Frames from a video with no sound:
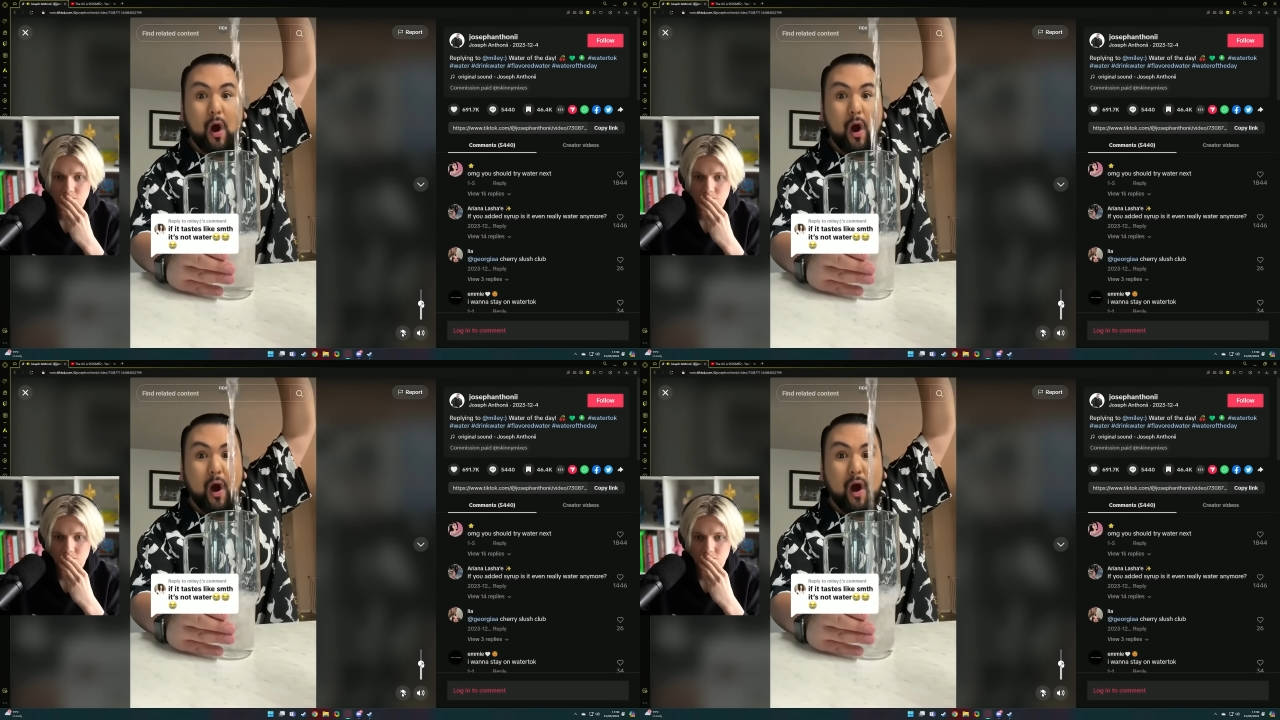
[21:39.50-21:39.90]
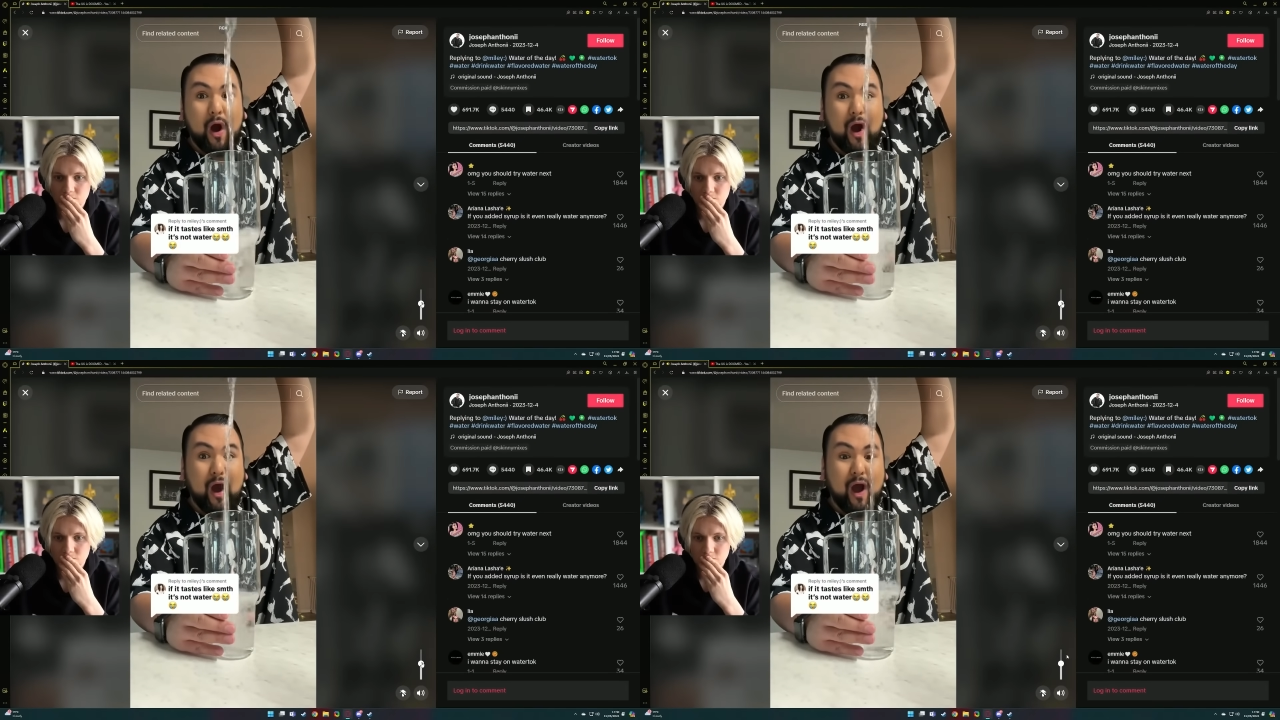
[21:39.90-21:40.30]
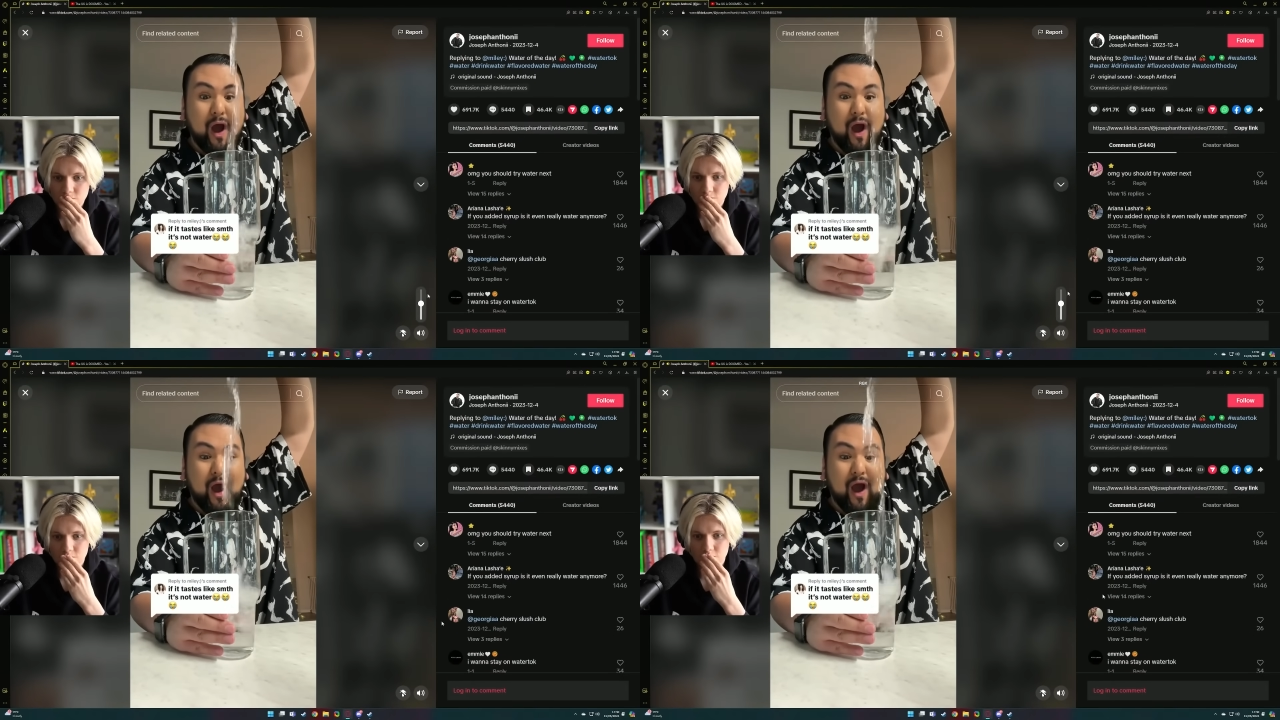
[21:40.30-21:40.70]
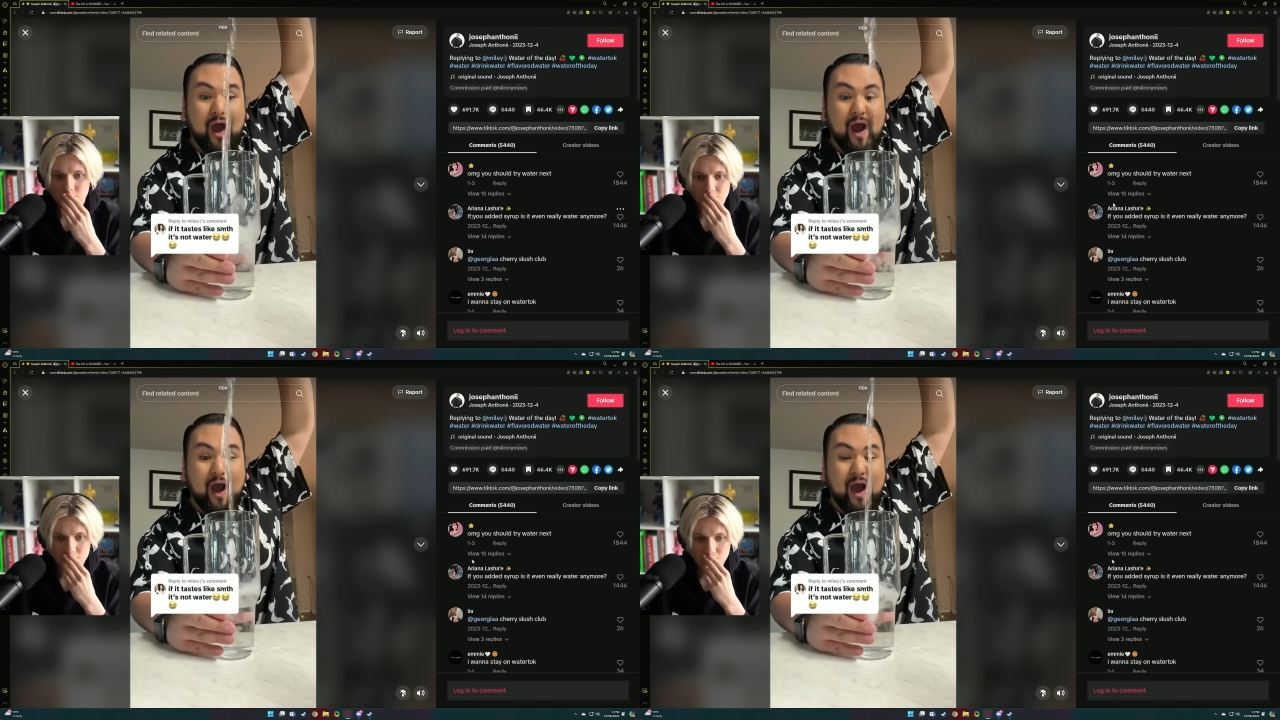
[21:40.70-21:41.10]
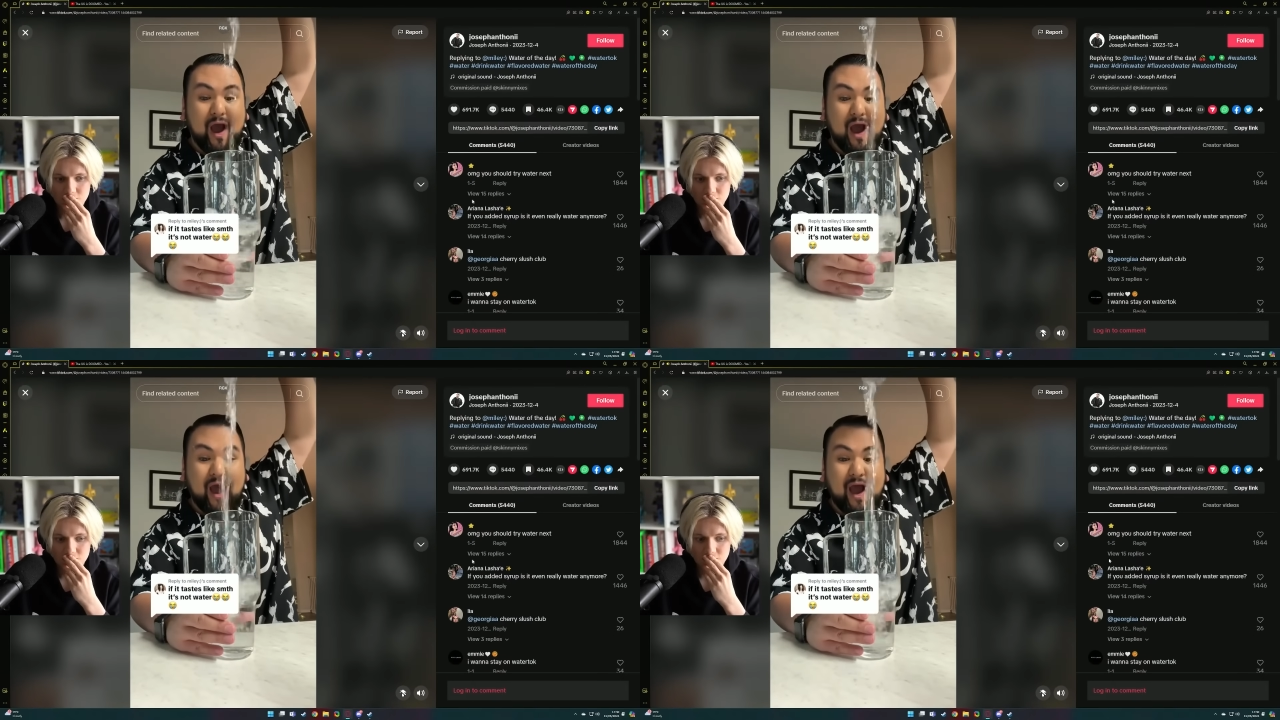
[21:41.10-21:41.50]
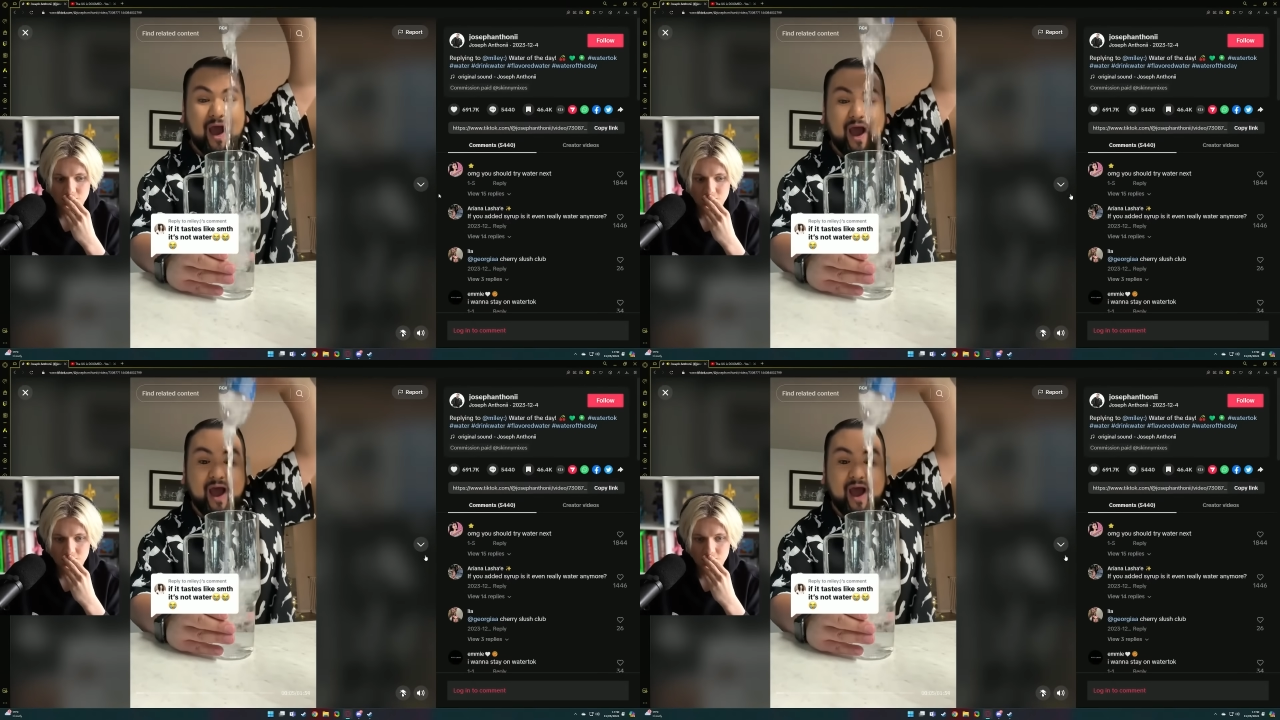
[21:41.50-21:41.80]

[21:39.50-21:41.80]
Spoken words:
Nothing is said.